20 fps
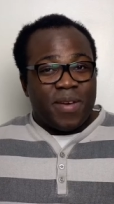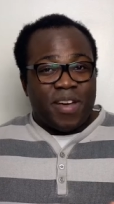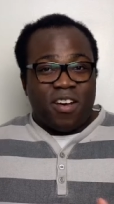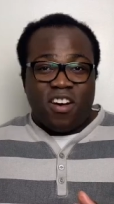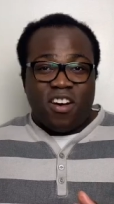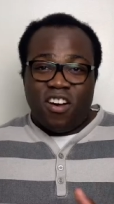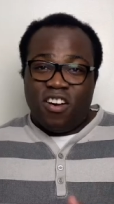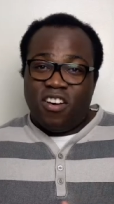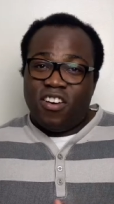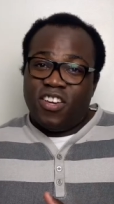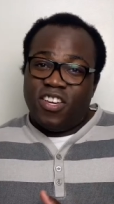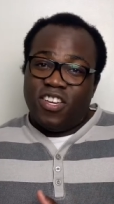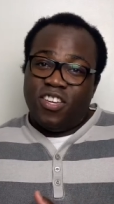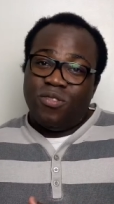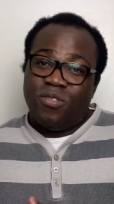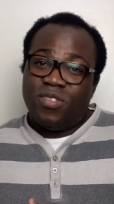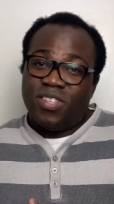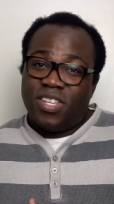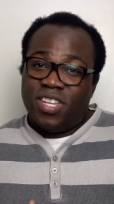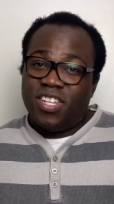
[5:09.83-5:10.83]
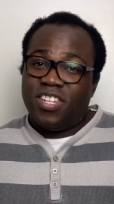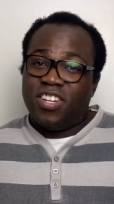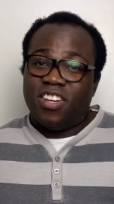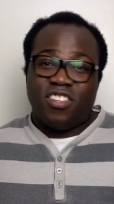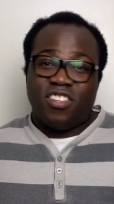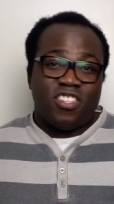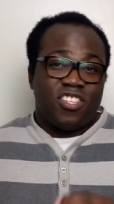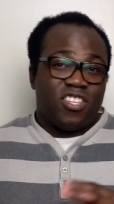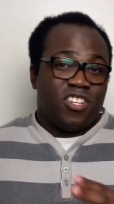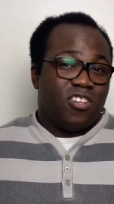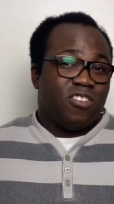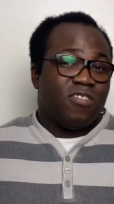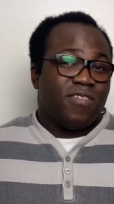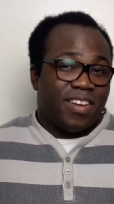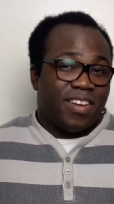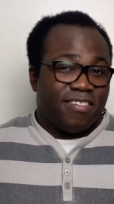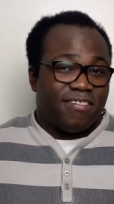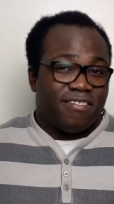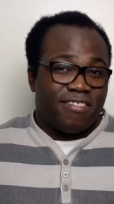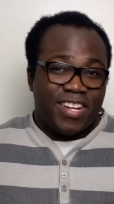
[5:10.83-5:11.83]
high usage on two of our
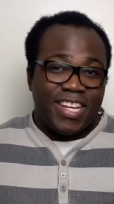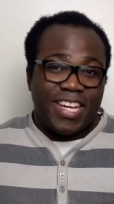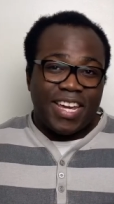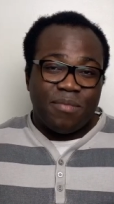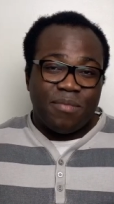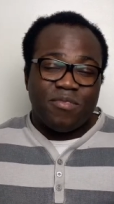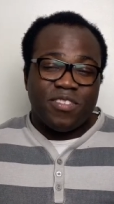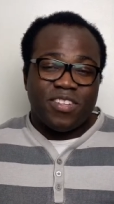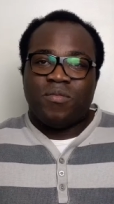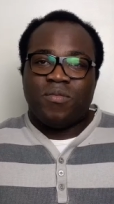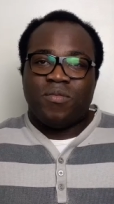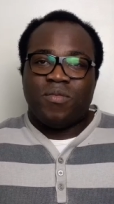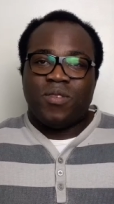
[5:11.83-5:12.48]
three cameras.